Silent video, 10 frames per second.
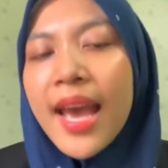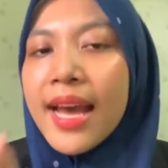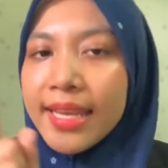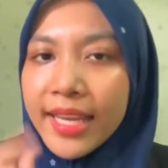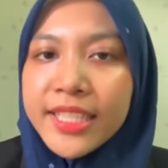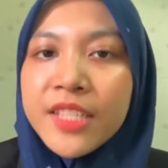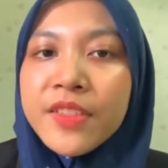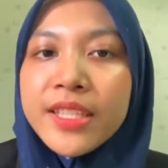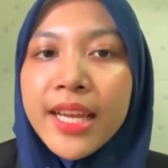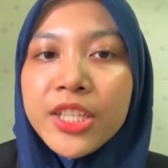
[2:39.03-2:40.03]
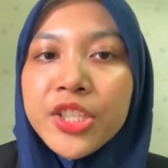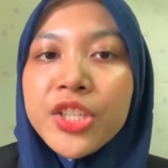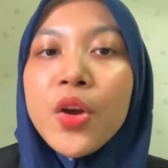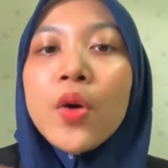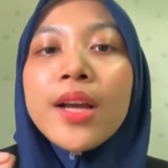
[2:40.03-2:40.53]
A negative selection
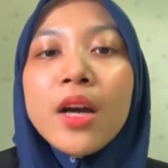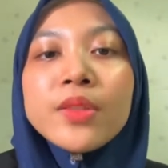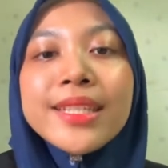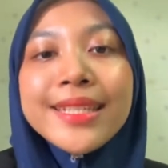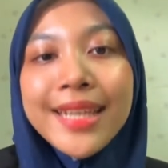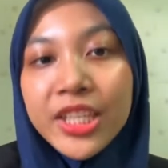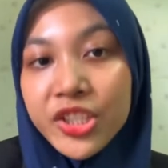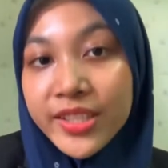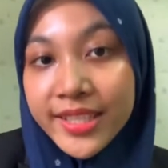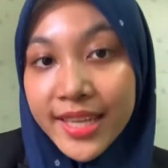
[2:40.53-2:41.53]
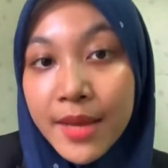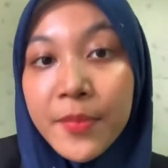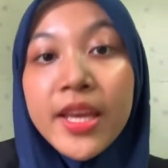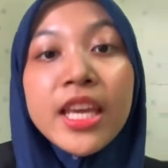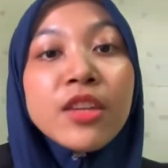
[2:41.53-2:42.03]
or counter selection step
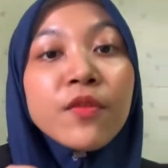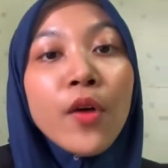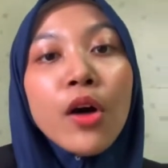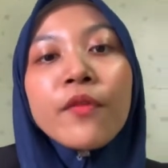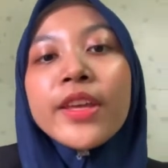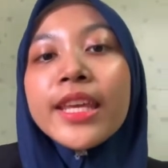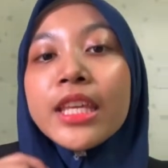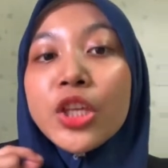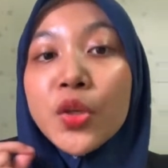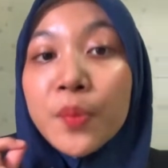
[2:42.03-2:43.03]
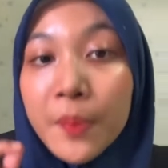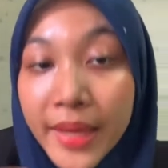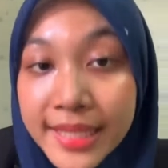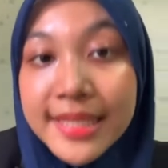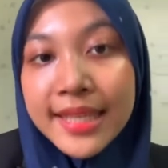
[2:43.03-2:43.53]
involves
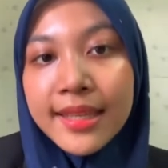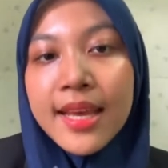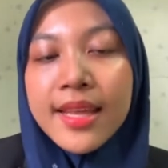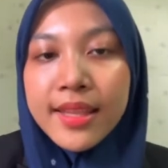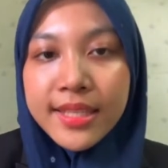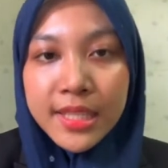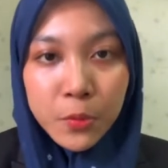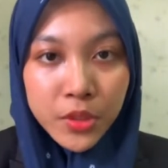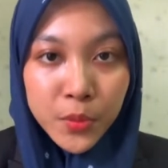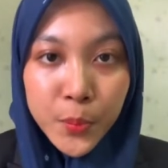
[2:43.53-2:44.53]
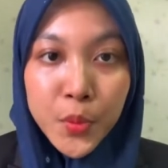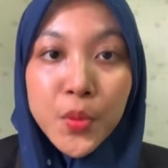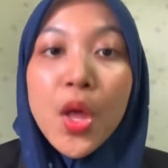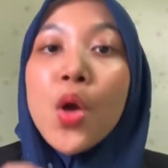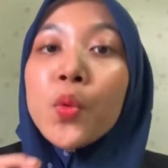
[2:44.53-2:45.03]
incubating the sequence
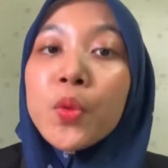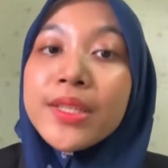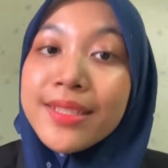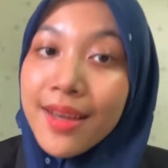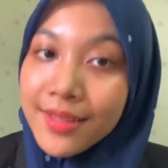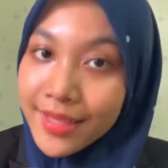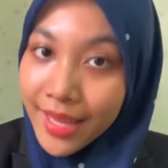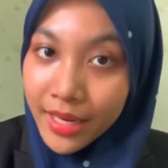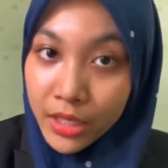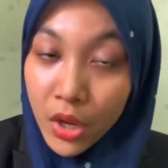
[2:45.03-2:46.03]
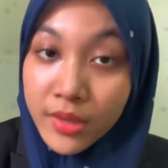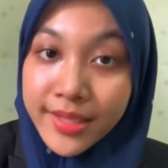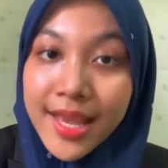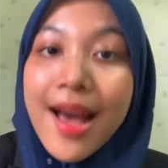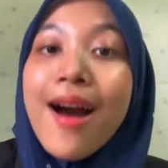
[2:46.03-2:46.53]
pool with target analogs,
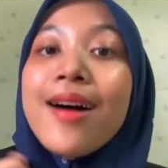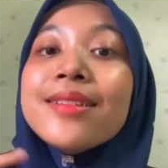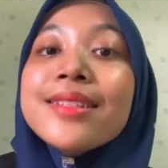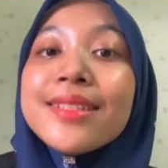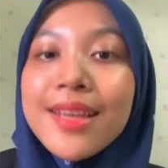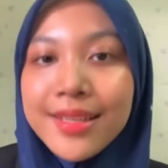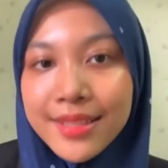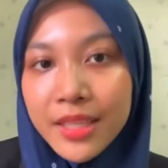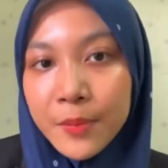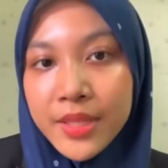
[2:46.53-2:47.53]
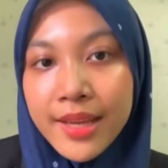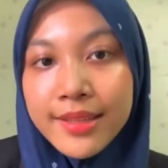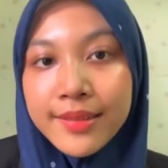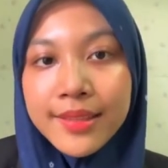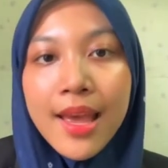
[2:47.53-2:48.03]
undesired
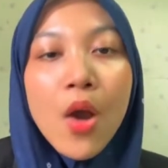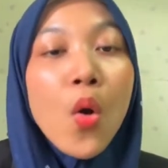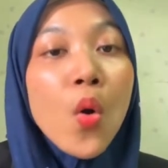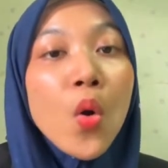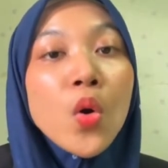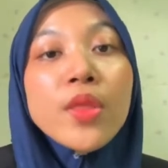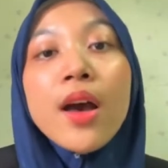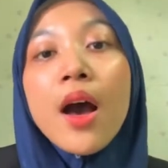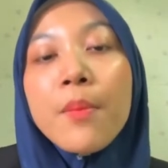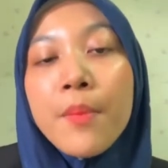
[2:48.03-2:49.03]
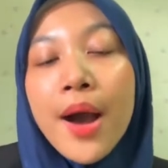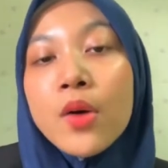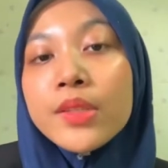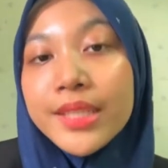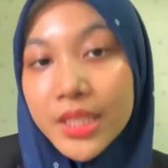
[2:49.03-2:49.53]
subtypes, or the
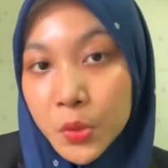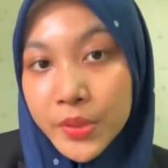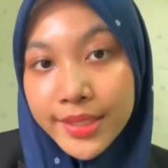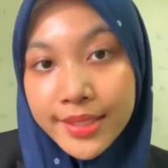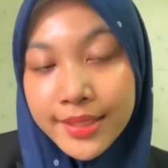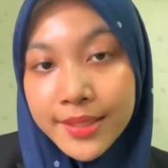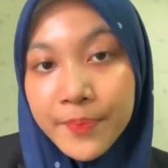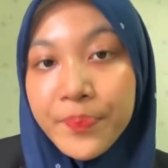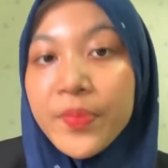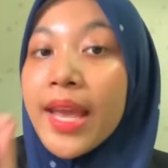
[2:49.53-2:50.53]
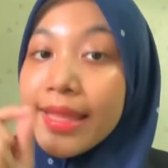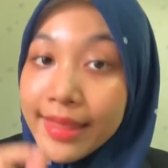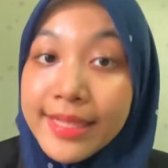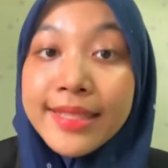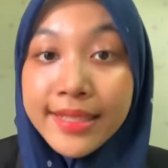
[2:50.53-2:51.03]
unbound sequences.
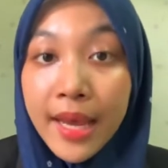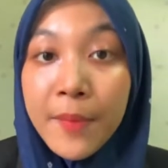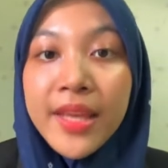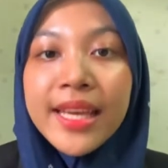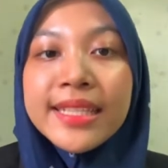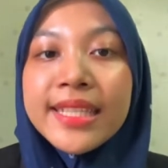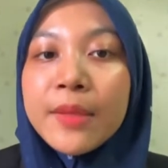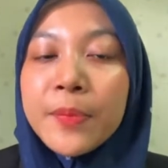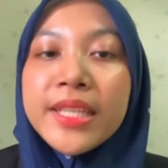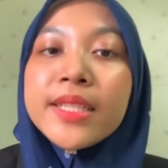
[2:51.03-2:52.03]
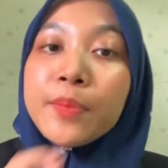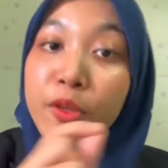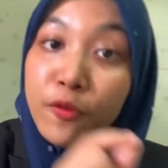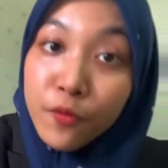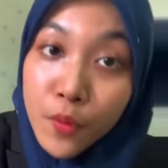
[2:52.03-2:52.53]
This step can take place
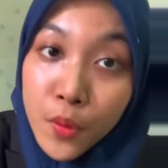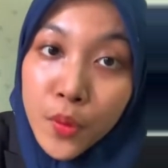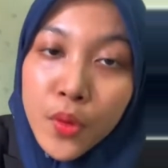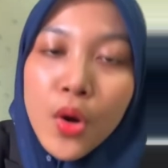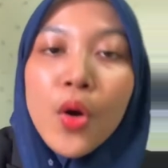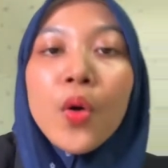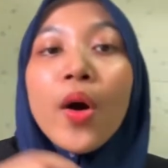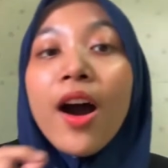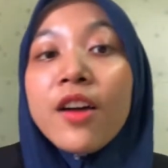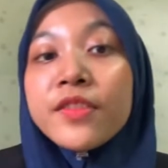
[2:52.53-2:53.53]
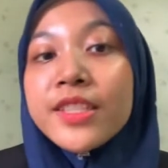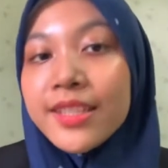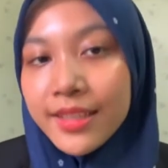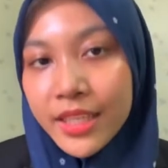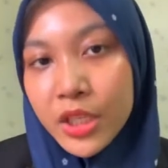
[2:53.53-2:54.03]
before or after
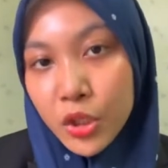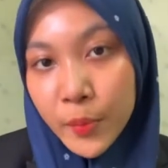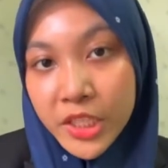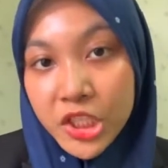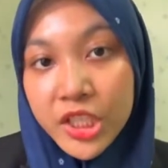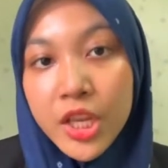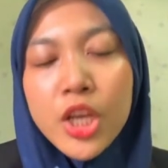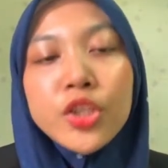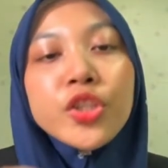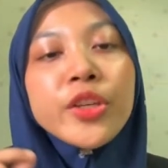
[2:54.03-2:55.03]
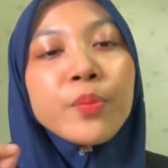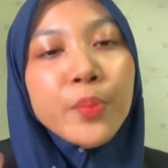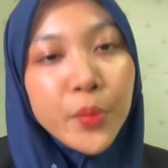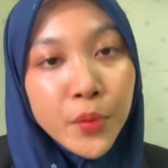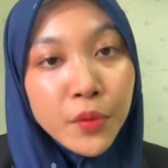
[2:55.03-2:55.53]
target incubation to
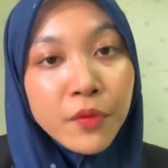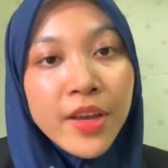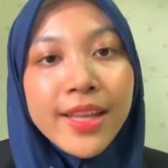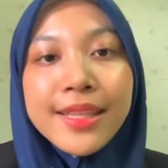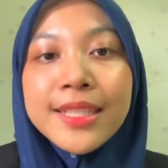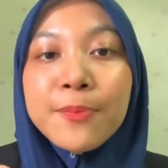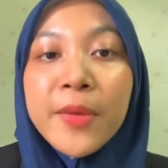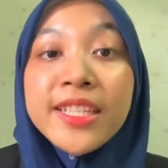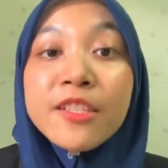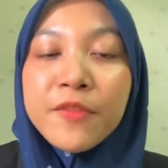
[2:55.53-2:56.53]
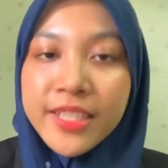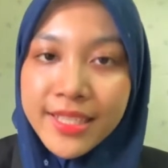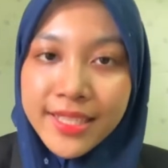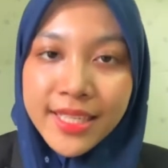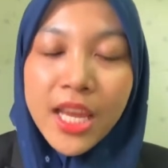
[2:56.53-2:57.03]
improve the
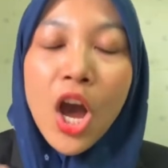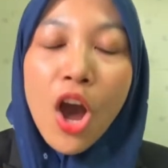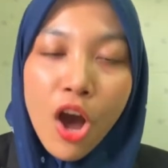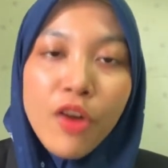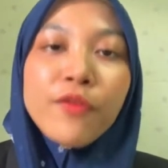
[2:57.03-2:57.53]
specificity of